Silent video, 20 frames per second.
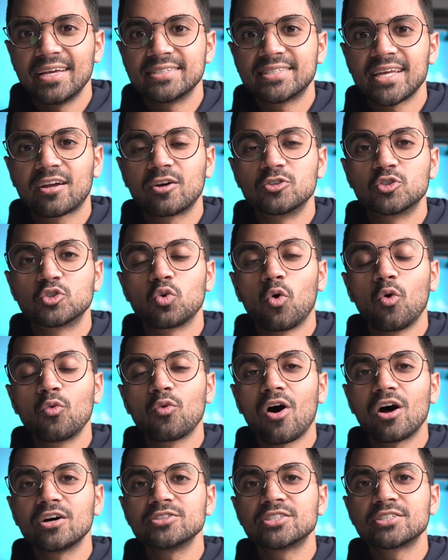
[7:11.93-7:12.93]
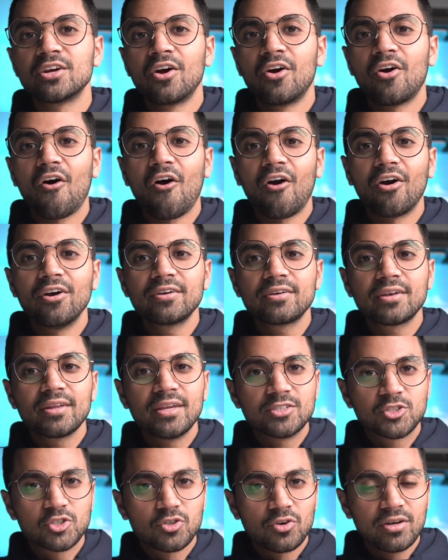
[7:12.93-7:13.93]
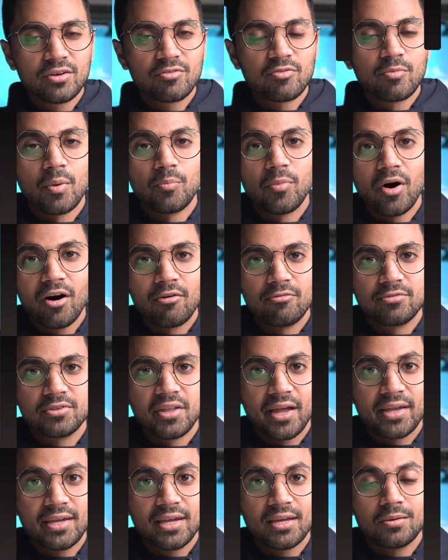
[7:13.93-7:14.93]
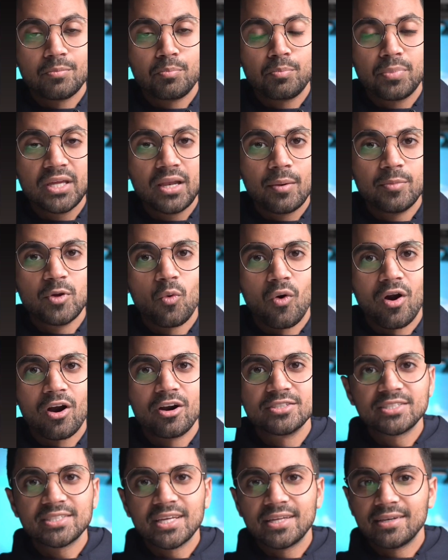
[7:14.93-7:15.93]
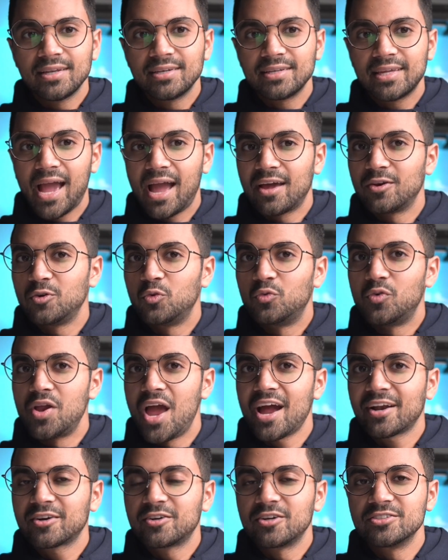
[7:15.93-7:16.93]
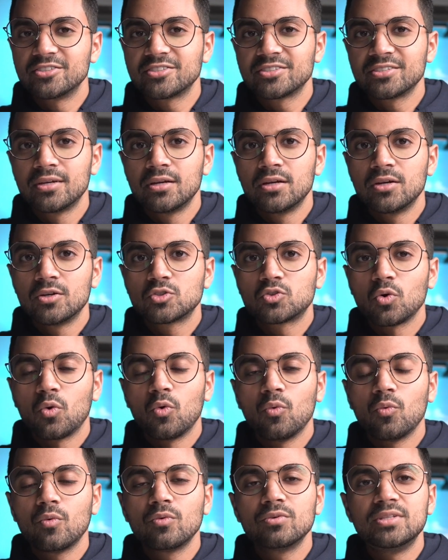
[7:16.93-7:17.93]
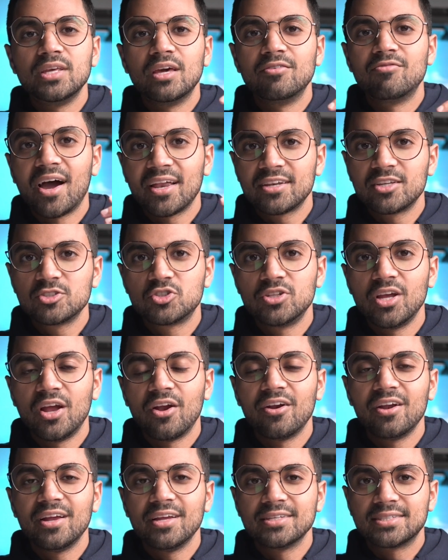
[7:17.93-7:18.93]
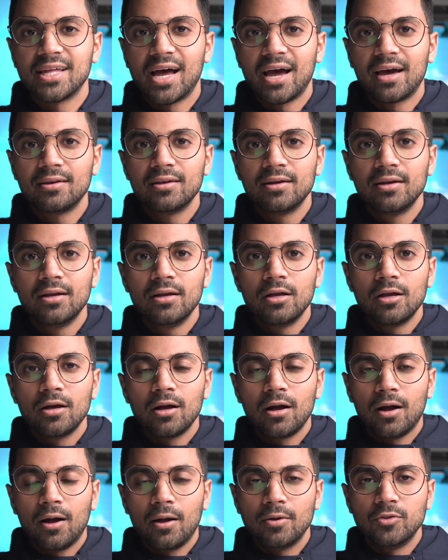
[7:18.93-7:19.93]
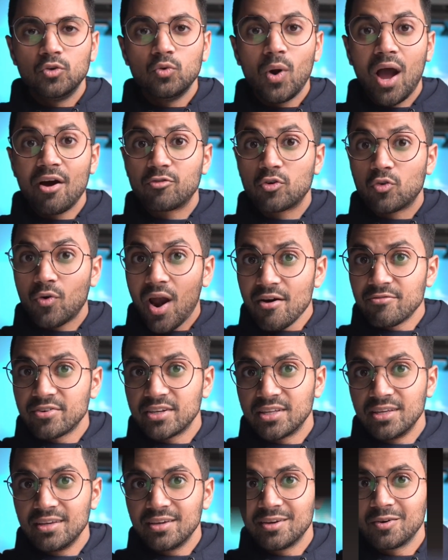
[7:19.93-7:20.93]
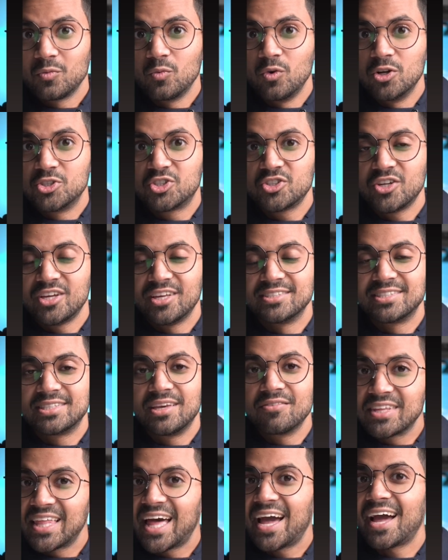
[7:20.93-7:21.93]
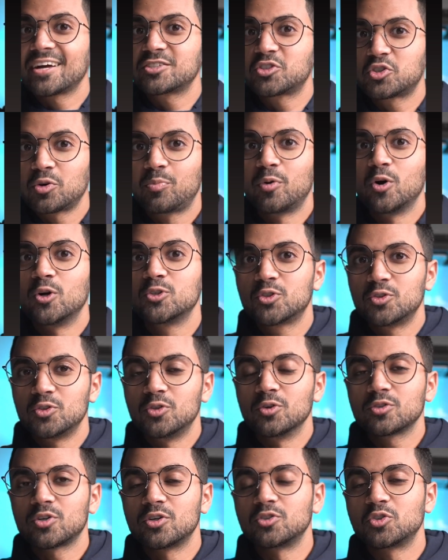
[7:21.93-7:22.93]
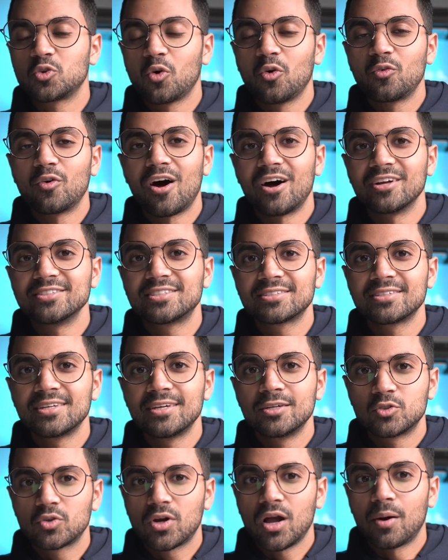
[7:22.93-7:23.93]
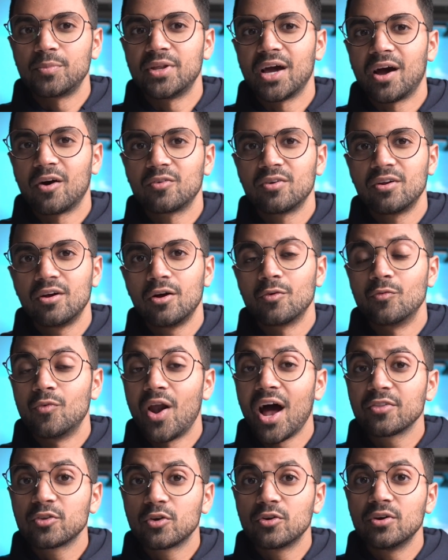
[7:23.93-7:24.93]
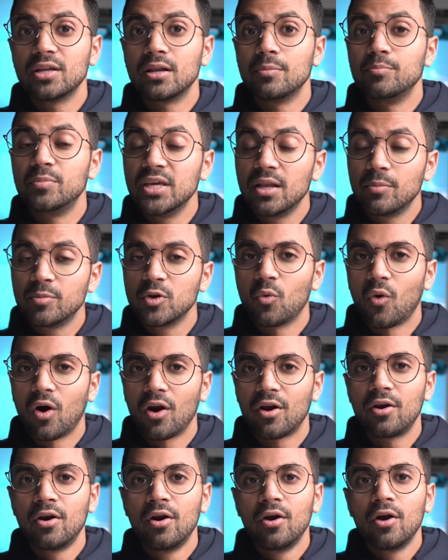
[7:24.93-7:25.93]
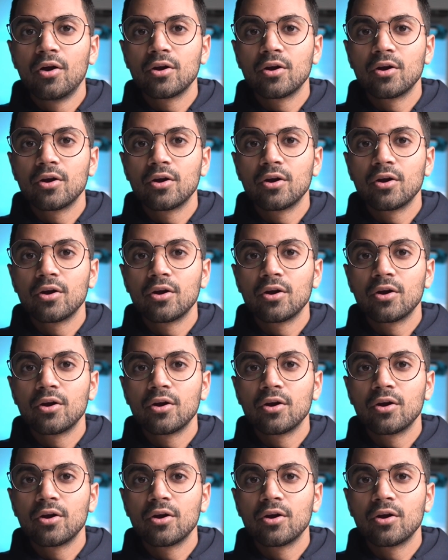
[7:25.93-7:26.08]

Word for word: is that control rods aren't inserted from above like in PWRs and in CANDU reactors. So the advantage there is that uh, you have gravity, which is giving that extra push to those control rods to come down. Rather, in a BWR,